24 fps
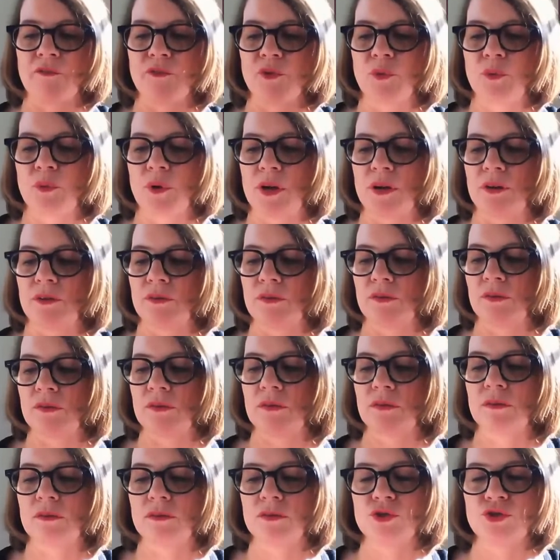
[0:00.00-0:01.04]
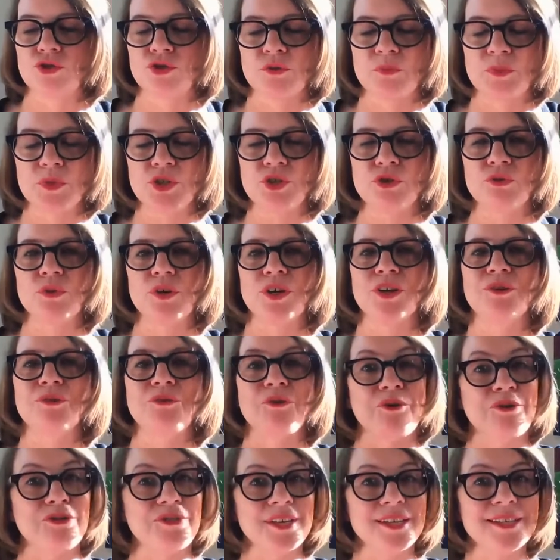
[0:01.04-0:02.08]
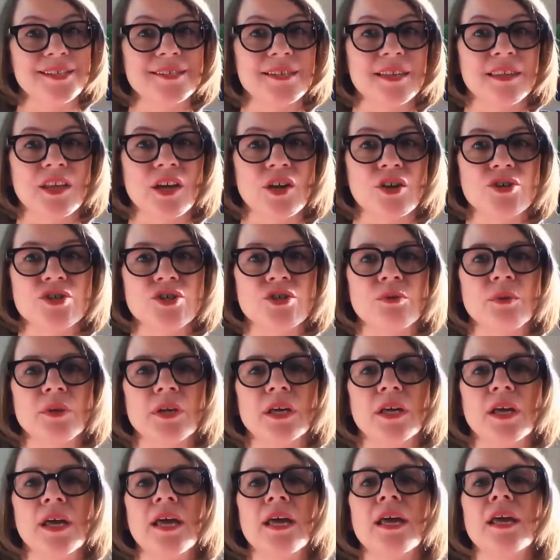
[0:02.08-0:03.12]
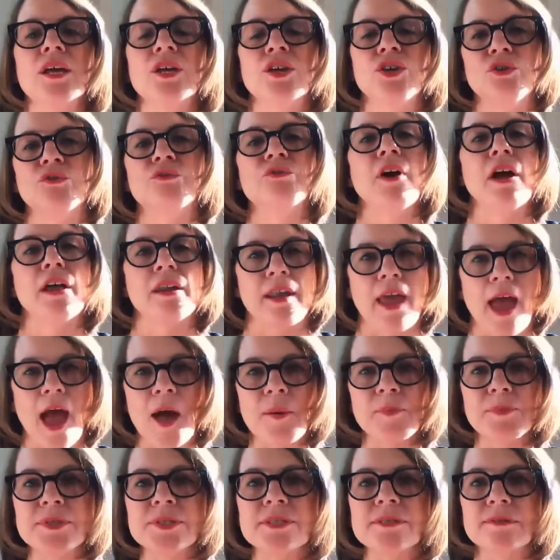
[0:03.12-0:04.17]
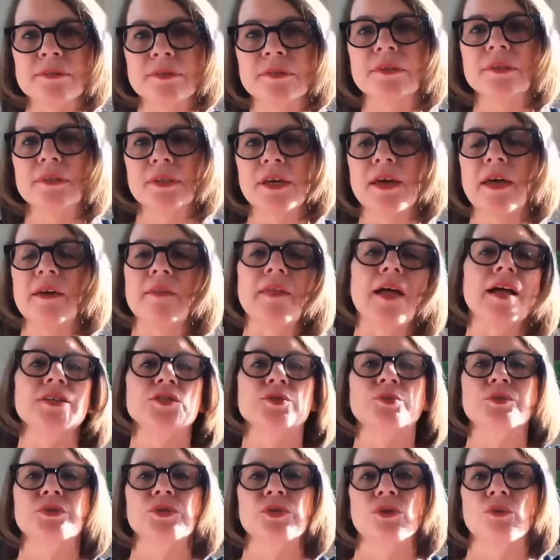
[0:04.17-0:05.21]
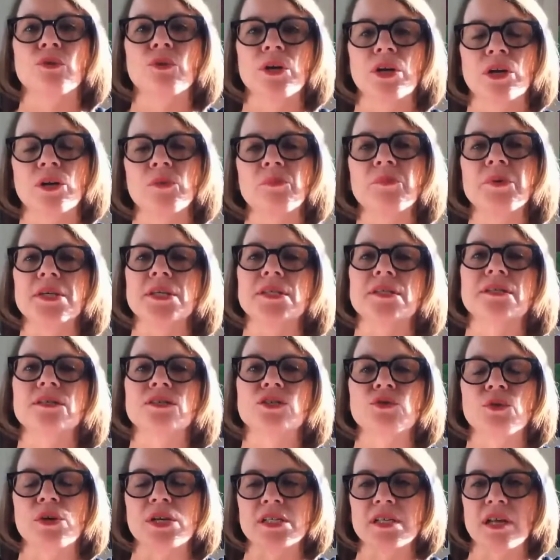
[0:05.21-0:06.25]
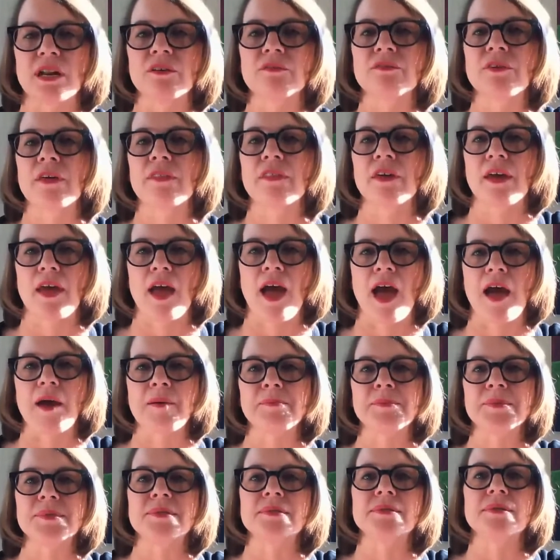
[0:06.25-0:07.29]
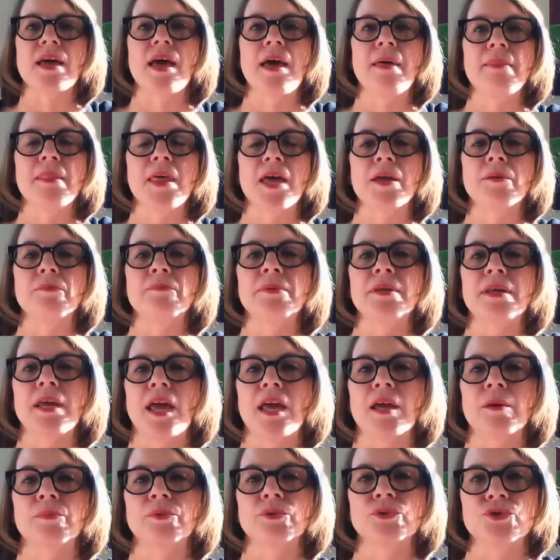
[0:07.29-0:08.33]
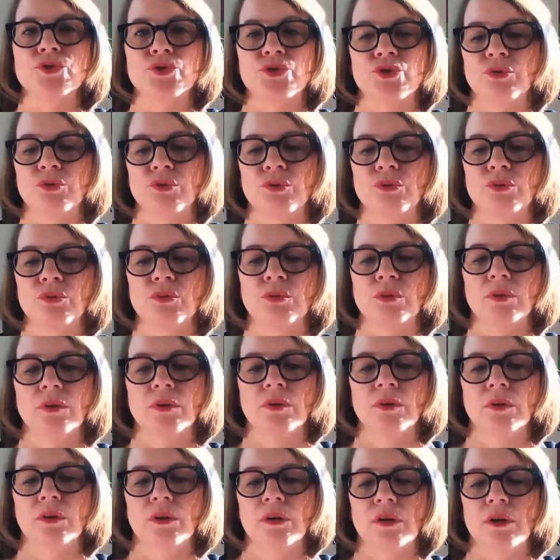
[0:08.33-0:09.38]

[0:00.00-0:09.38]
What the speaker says: everyone should be doing or thinks that they're doing, you find gaps. And that's really the critical piece, is to identify the gaps and then be able to